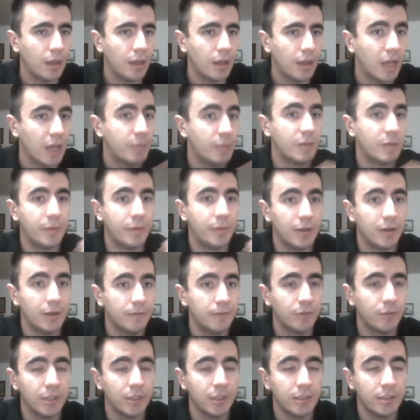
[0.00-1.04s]
I prepared
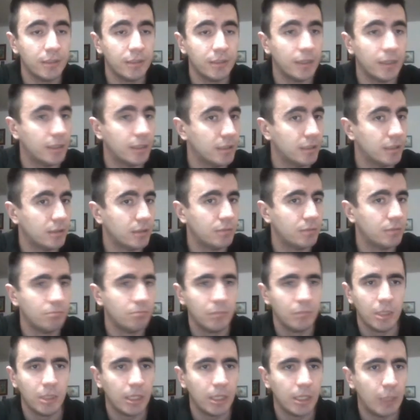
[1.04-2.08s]
for it and
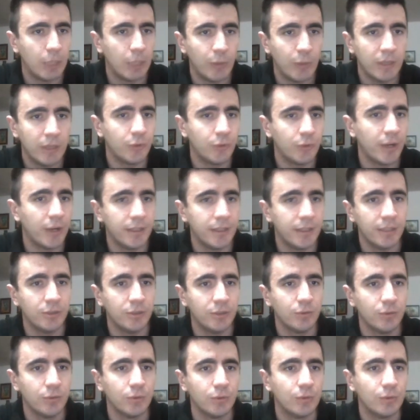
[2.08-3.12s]
he went right
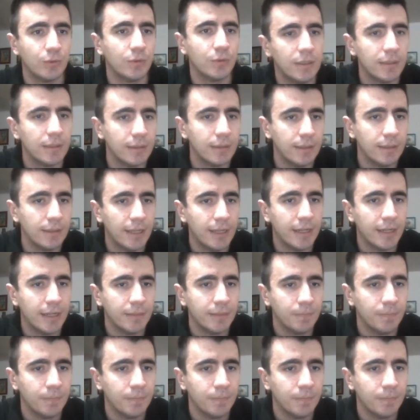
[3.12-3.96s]
into the line.